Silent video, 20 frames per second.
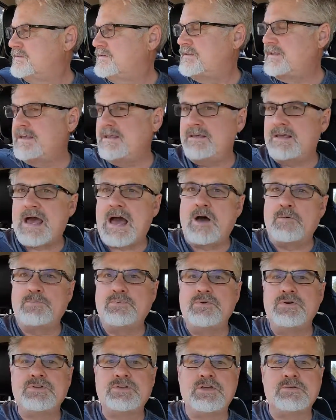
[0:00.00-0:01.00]
The
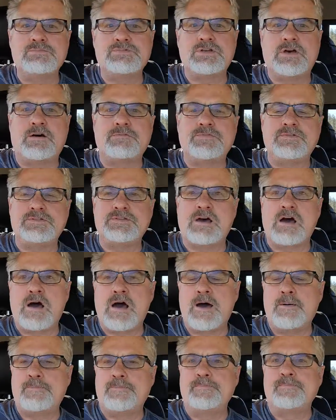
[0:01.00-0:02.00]
output comes off the
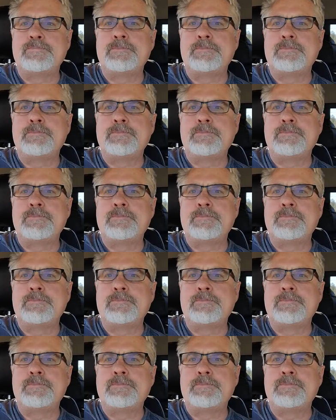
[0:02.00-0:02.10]
top.